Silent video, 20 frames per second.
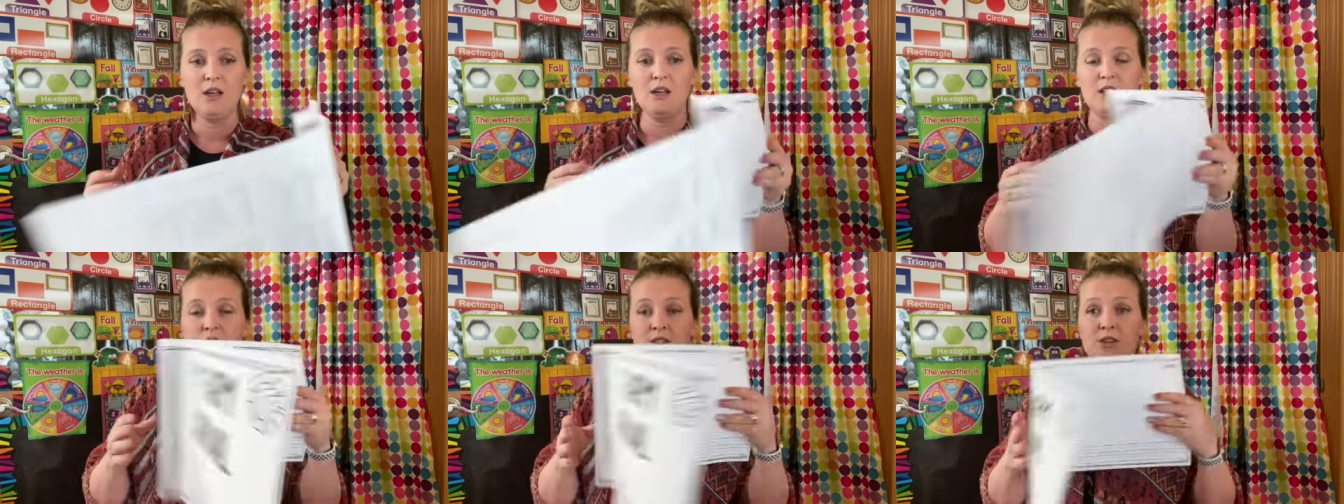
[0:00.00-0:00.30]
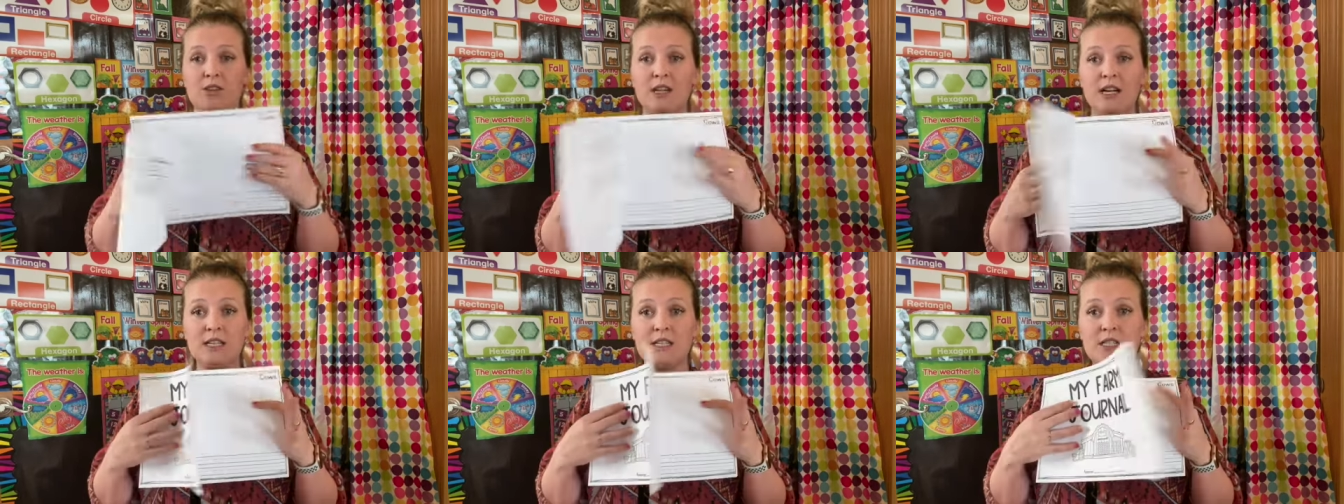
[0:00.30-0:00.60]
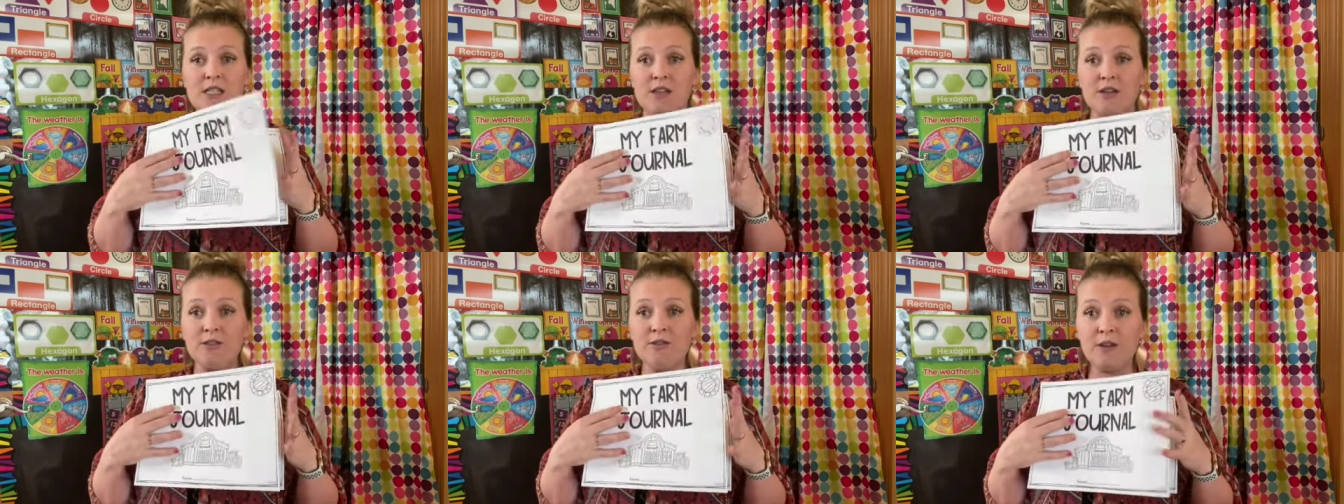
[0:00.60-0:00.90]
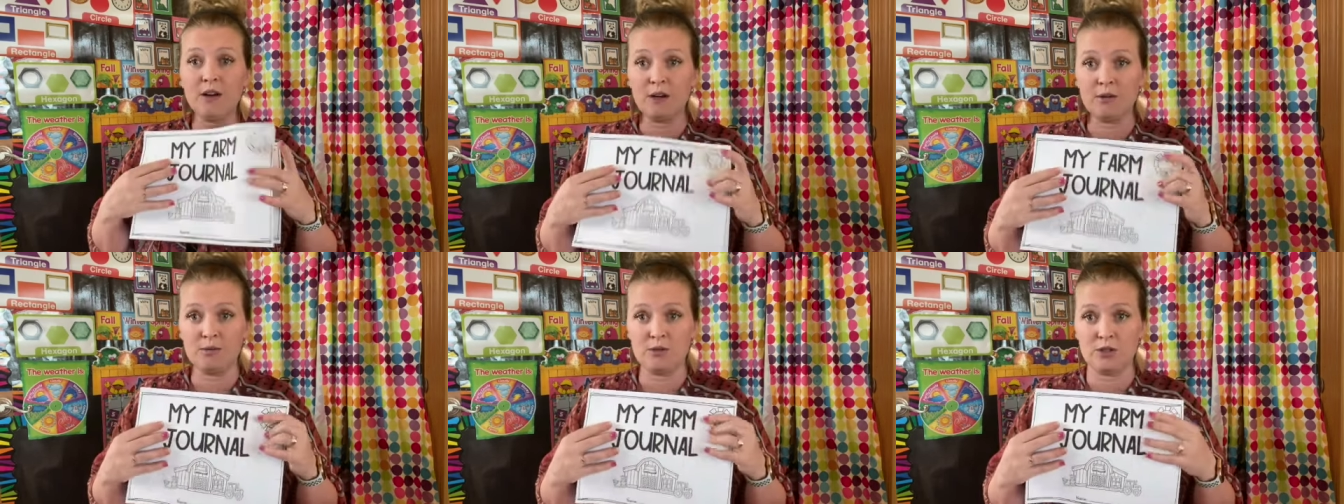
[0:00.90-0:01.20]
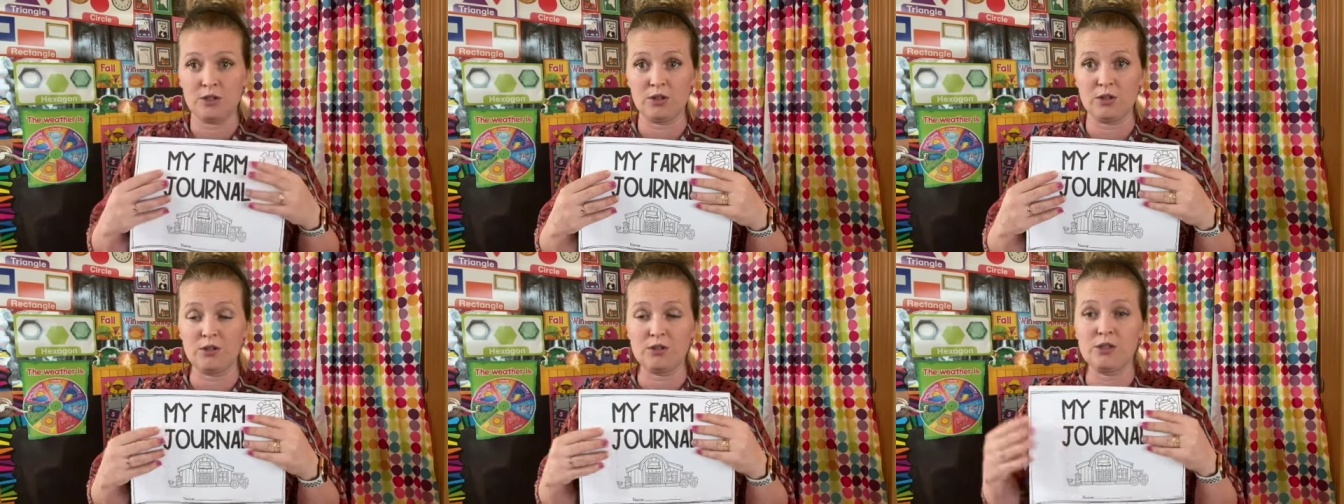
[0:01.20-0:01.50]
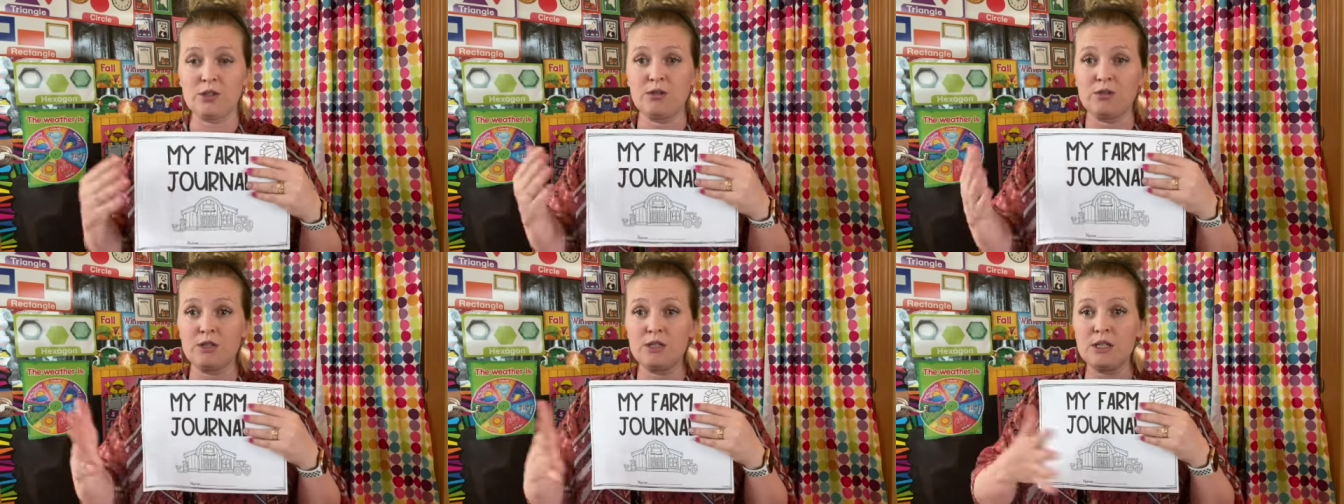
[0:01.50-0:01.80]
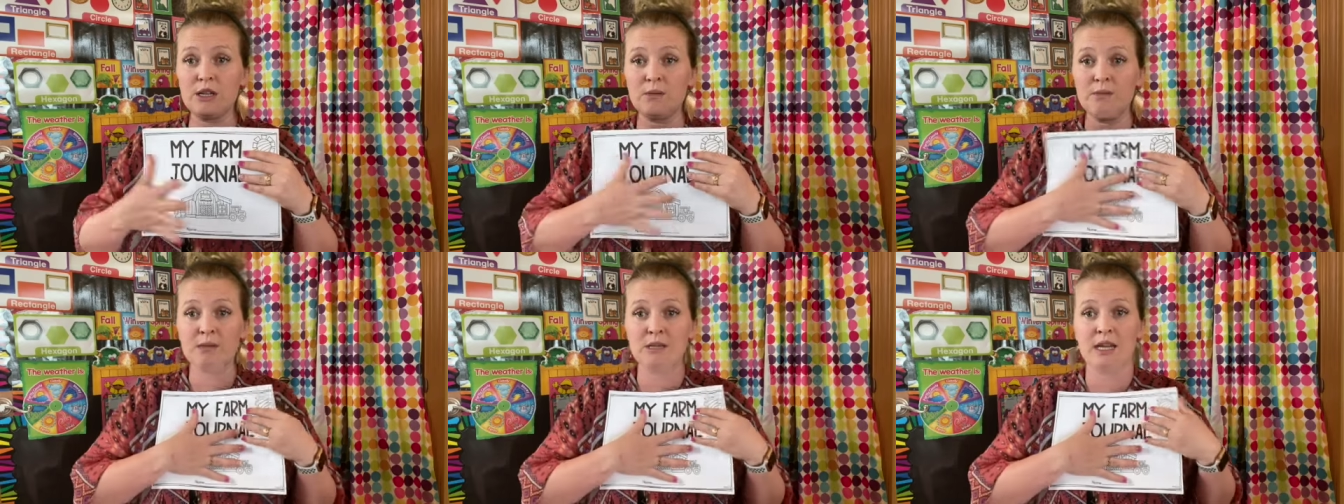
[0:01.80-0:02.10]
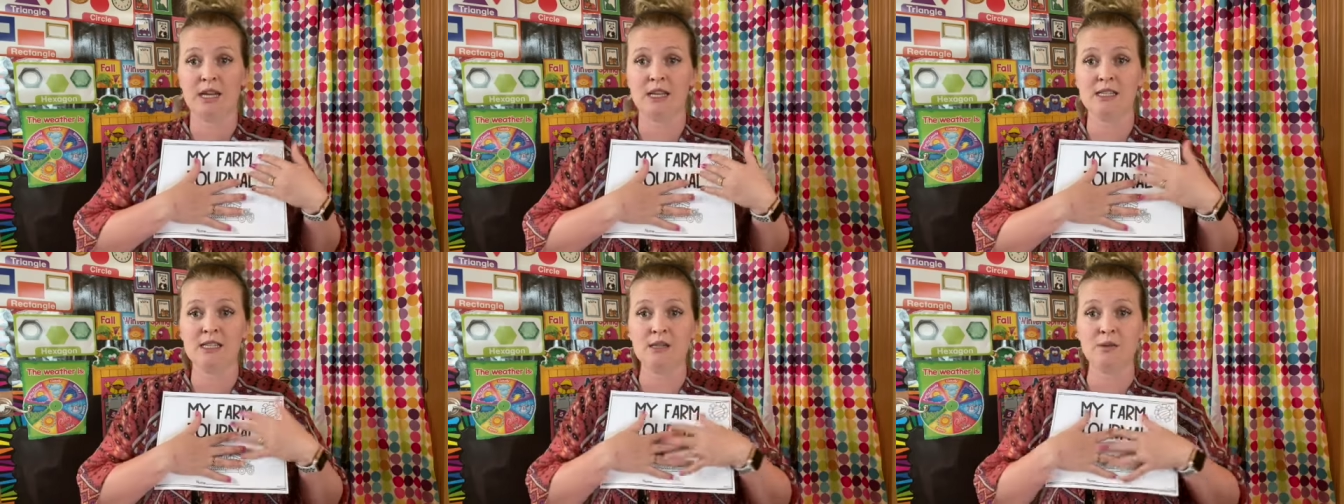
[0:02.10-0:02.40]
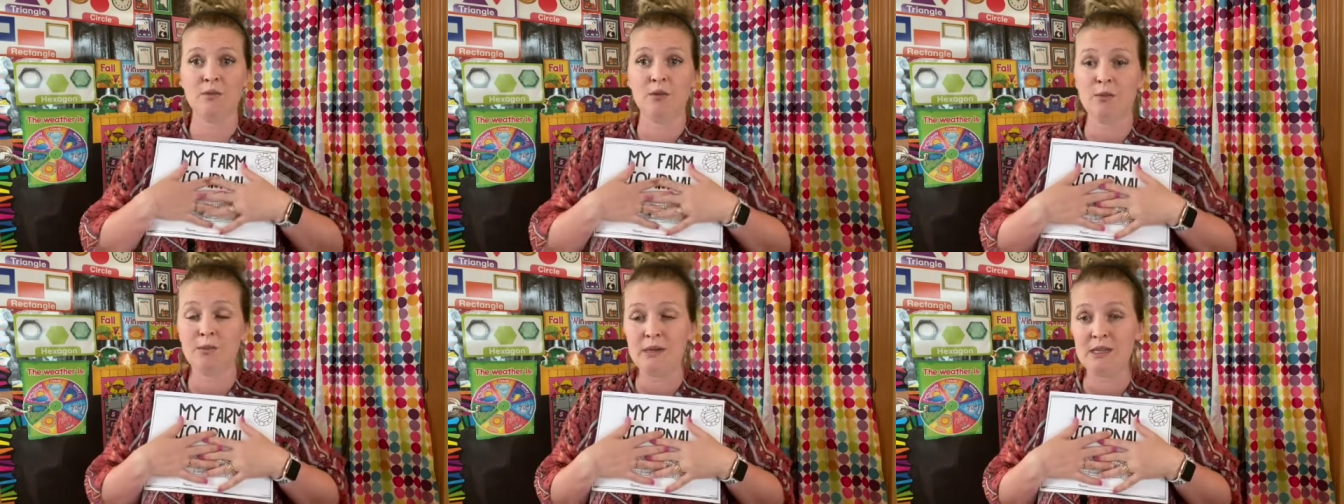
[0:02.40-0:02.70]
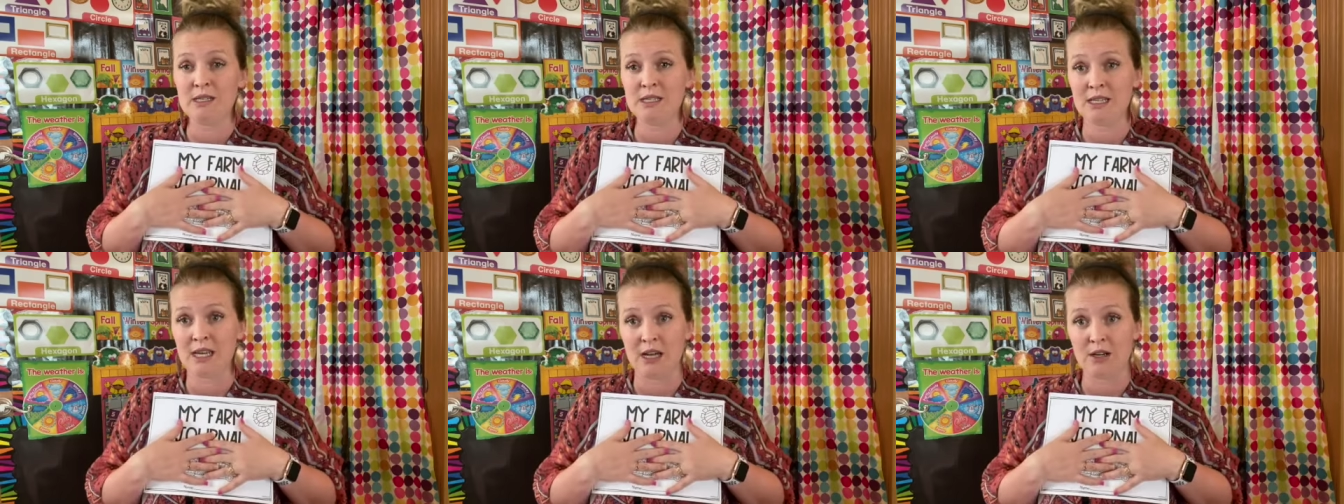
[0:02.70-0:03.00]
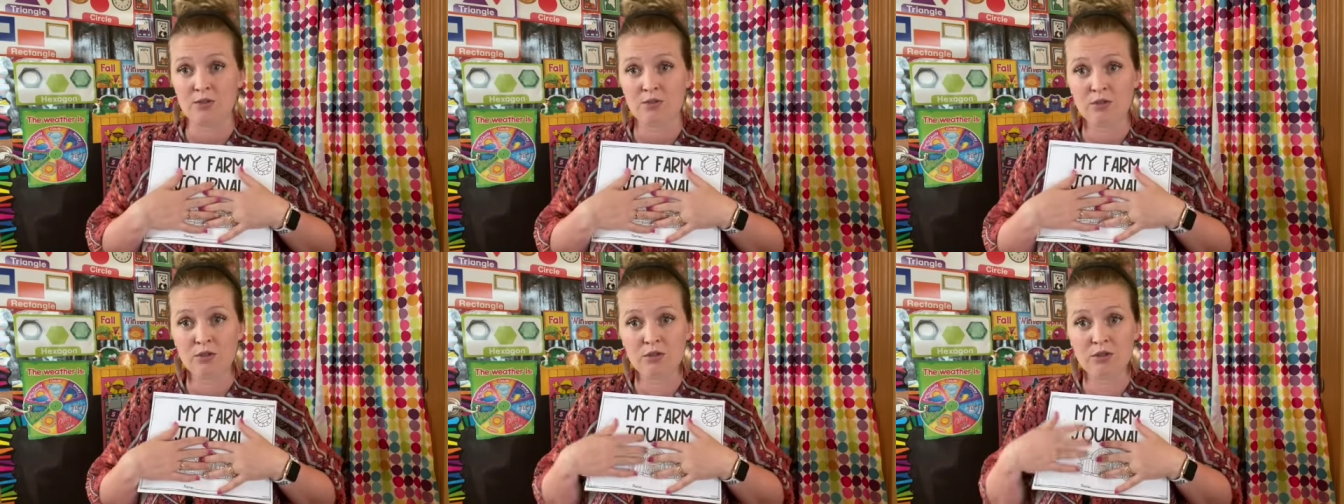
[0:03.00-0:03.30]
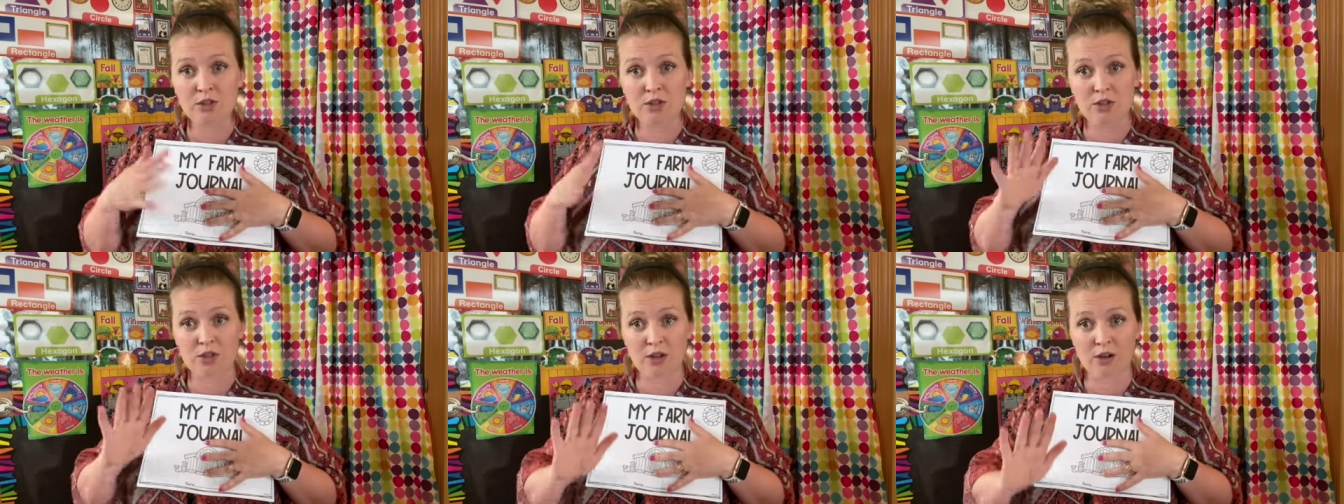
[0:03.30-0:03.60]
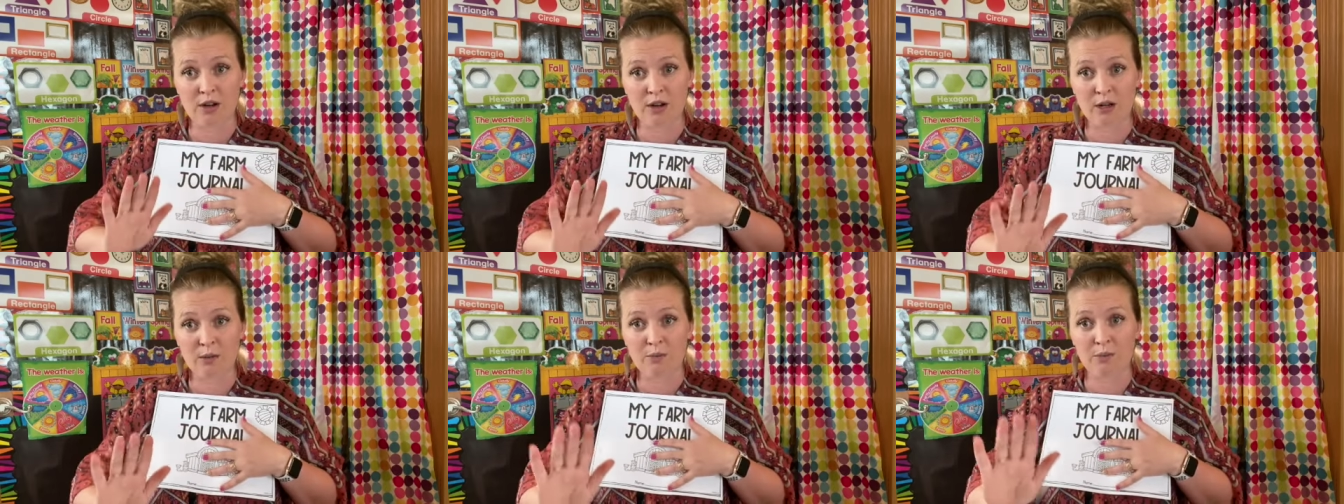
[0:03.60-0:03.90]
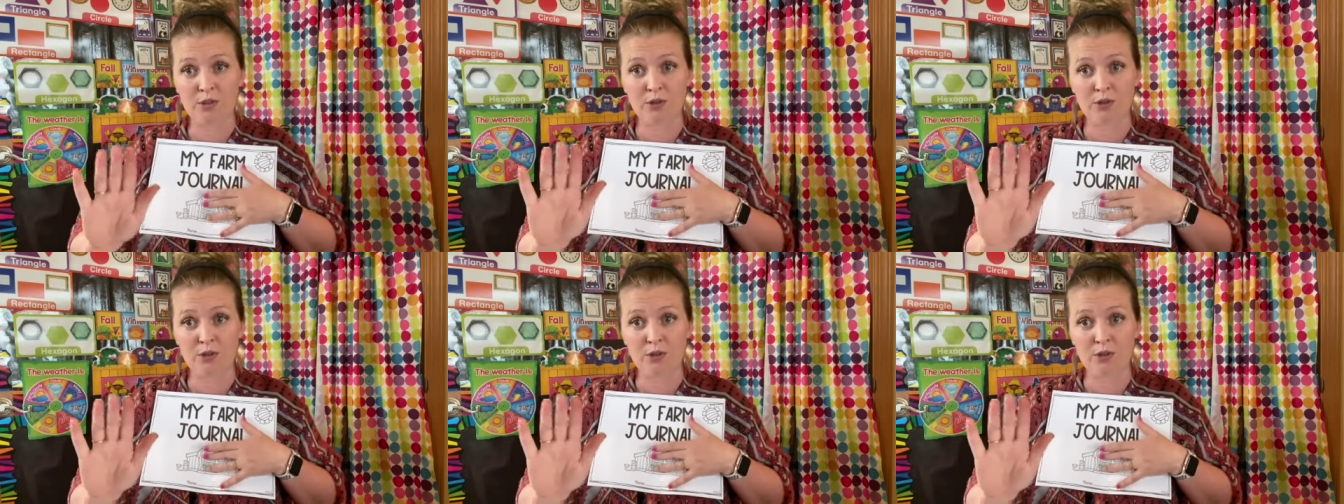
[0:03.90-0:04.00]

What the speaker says: So that's their farm journal. So some days it will be scheduled just to kind of